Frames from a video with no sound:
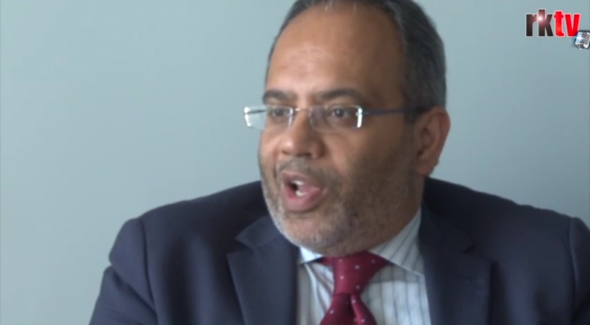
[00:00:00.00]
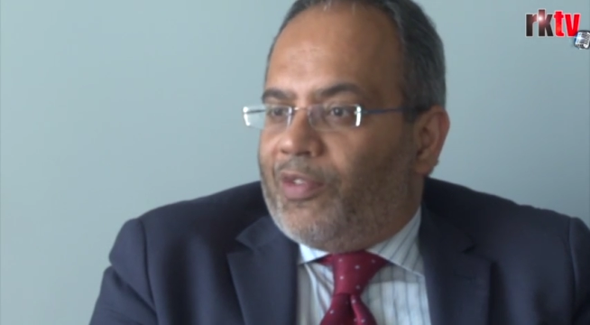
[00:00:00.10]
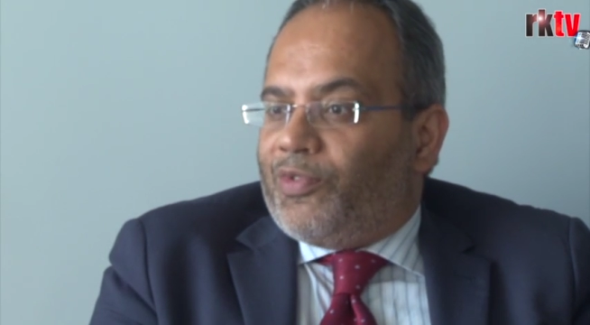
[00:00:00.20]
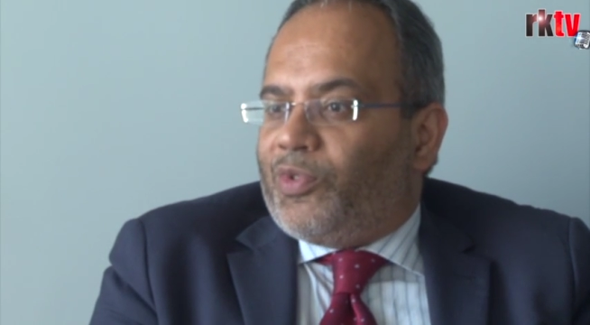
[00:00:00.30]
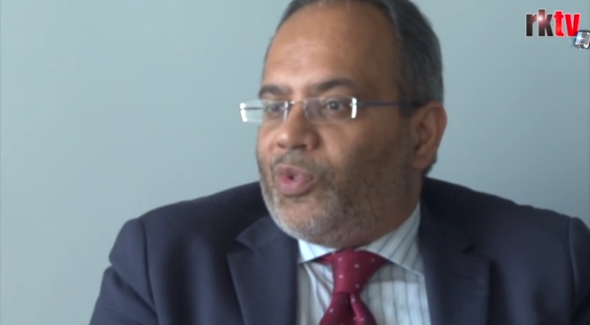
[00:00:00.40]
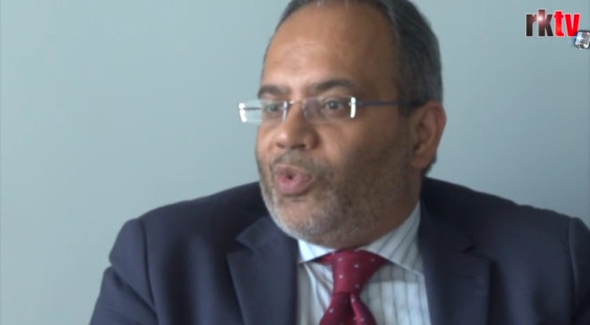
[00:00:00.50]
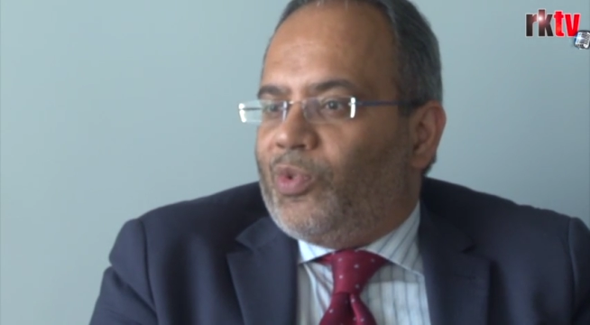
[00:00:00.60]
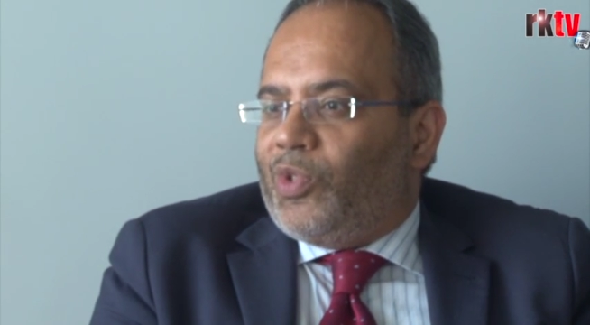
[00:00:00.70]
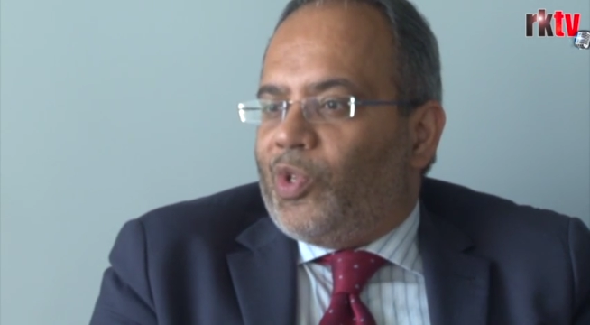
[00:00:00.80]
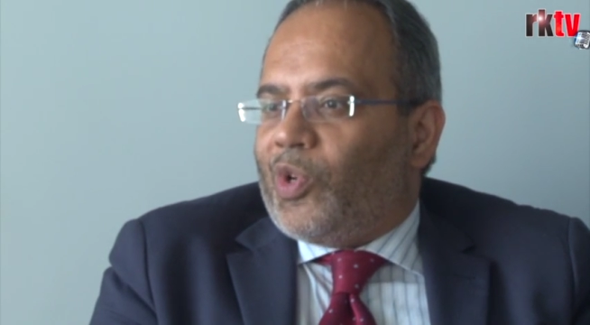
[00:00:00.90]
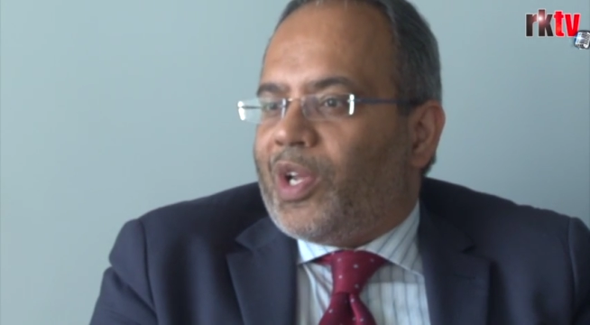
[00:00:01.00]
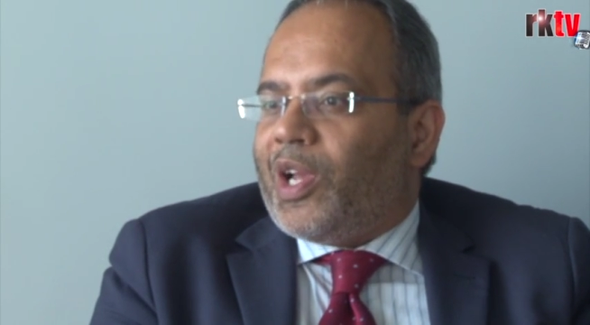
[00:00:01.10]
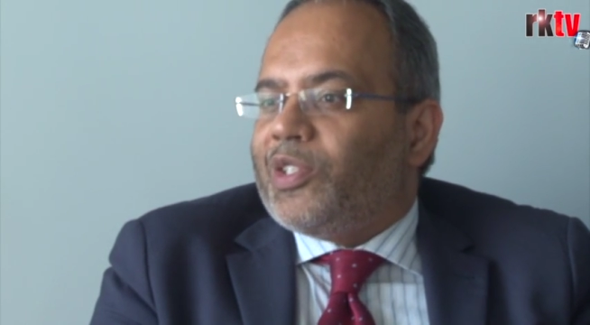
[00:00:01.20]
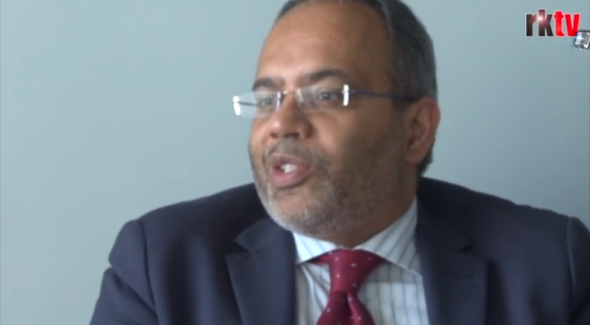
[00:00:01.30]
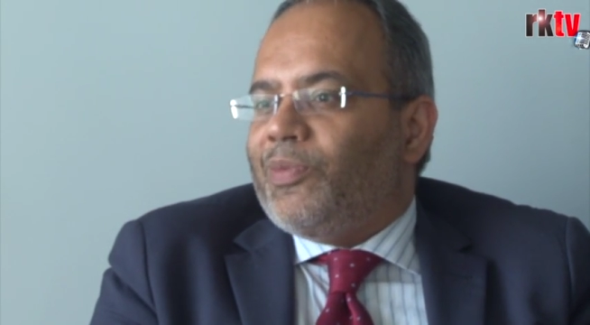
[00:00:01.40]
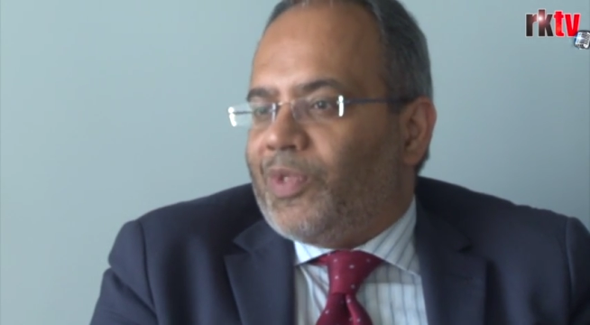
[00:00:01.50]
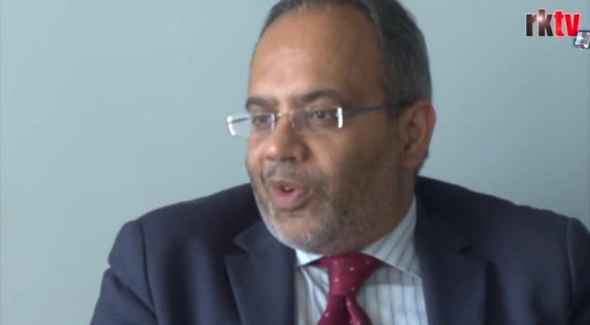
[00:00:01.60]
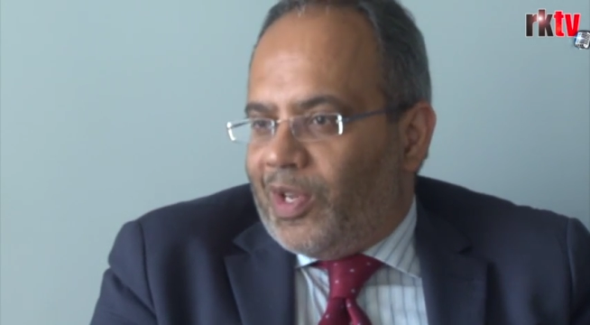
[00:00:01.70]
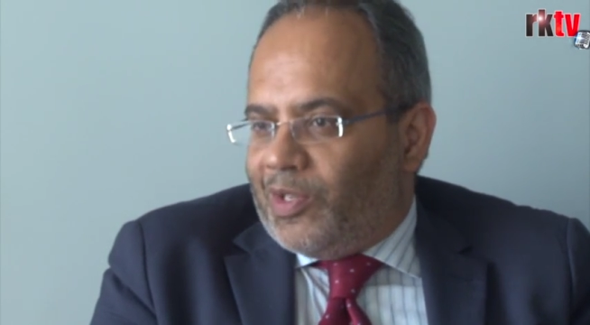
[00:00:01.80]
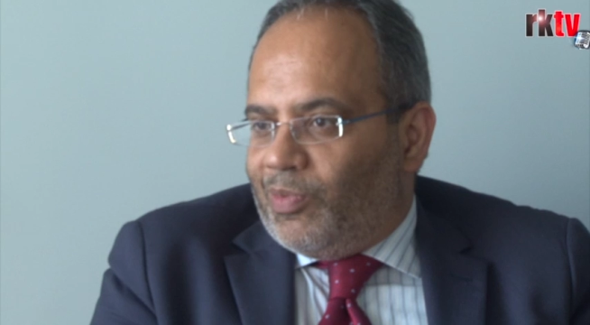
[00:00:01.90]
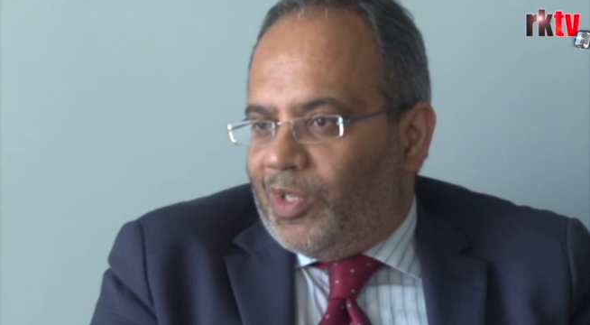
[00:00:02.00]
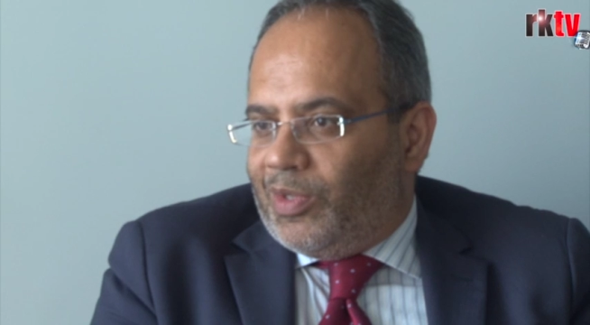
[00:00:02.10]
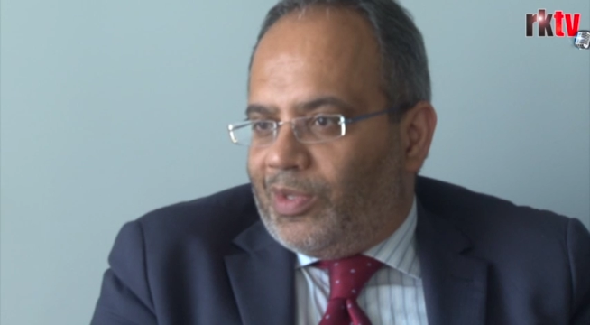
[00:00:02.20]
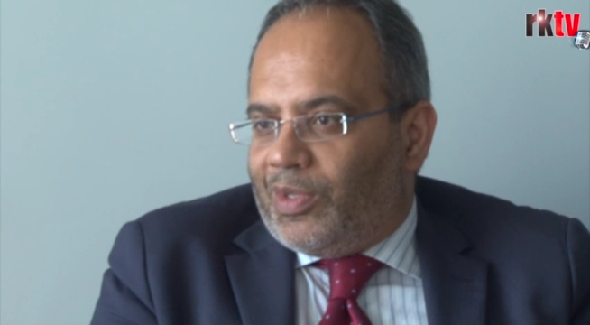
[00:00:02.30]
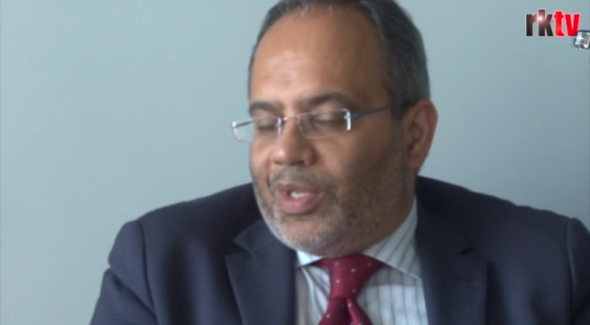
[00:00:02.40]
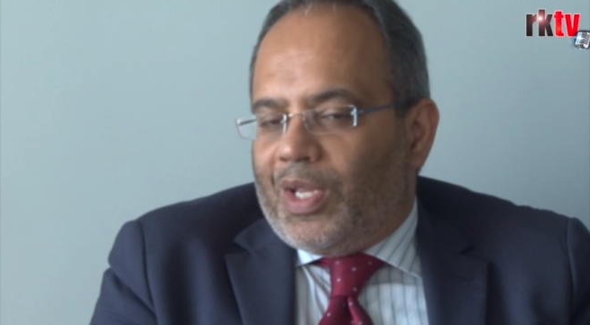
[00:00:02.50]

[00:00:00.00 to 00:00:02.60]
have through your customs arrangements,